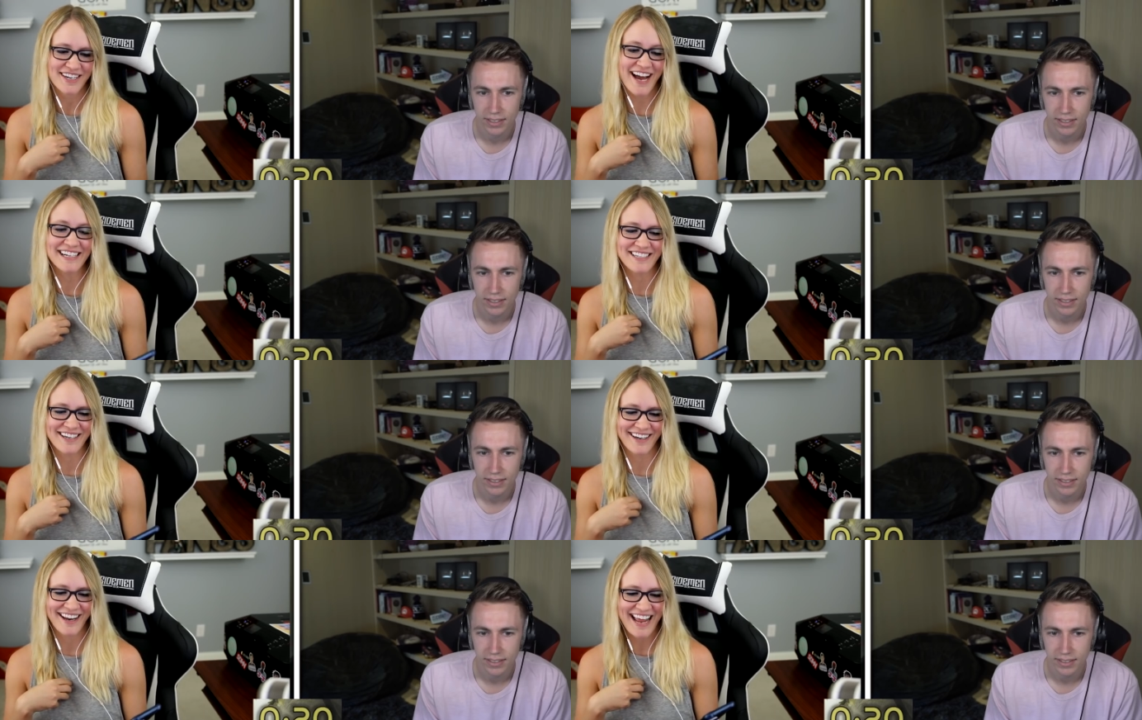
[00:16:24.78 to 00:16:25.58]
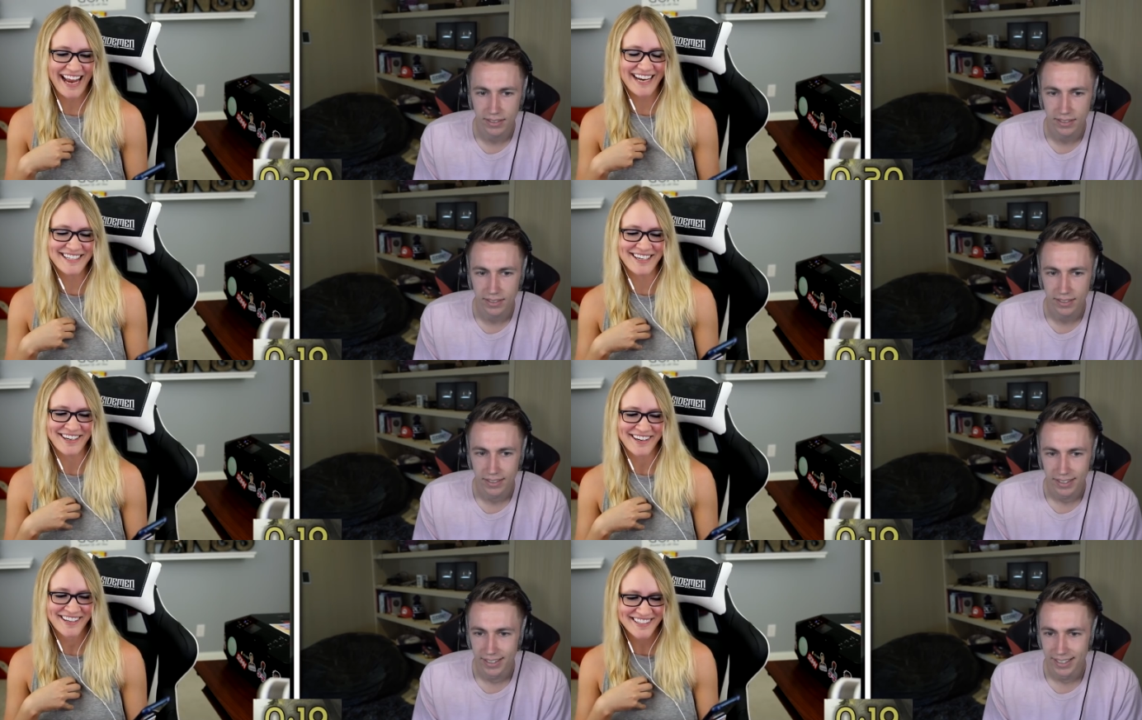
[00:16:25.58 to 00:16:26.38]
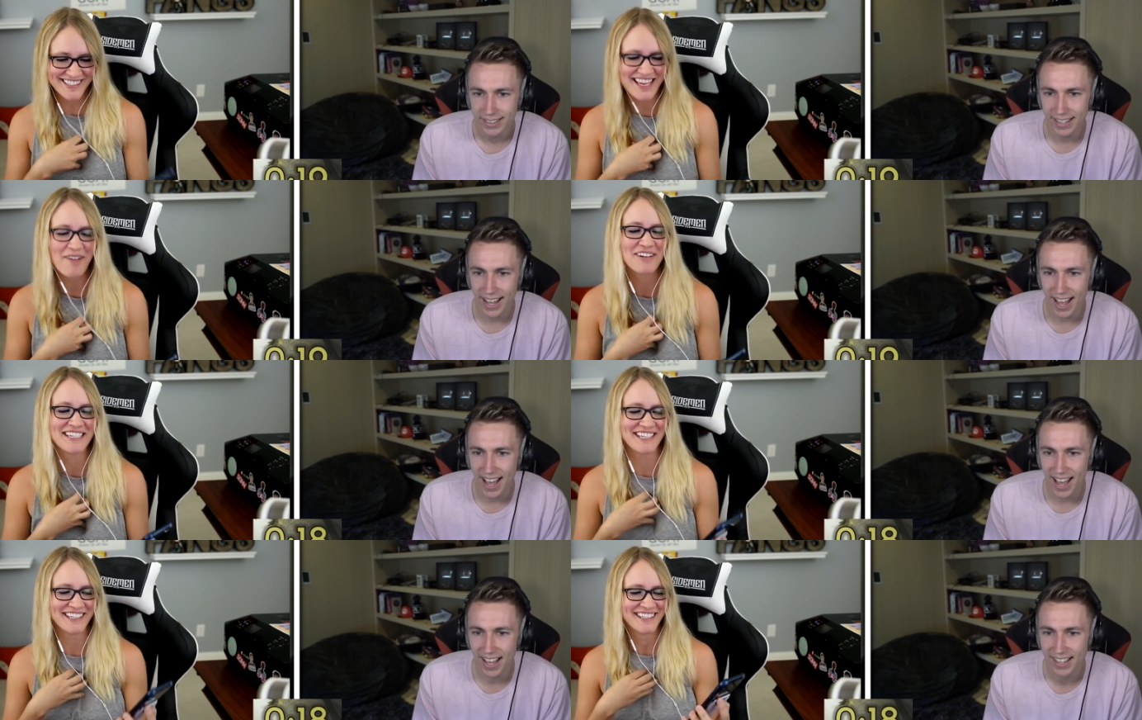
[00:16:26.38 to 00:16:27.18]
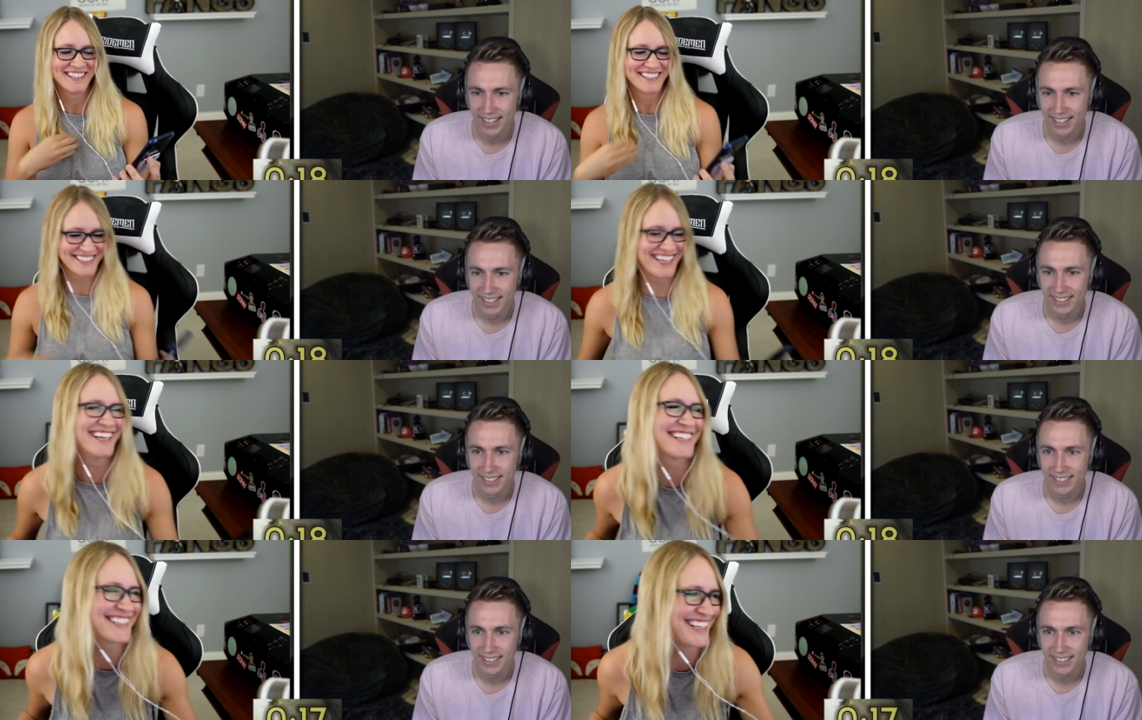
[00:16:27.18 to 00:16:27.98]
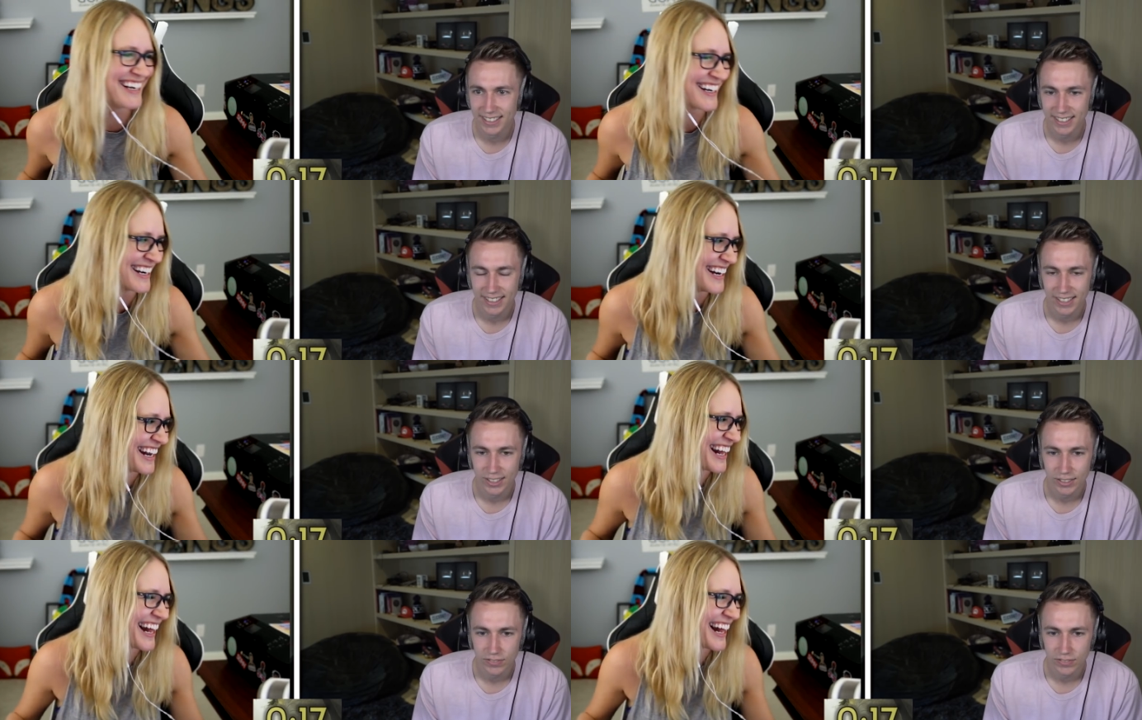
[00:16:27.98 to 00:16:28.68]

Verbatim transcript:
Speaker 1: nineteen, eighteen, seventeen, ah! sixteen.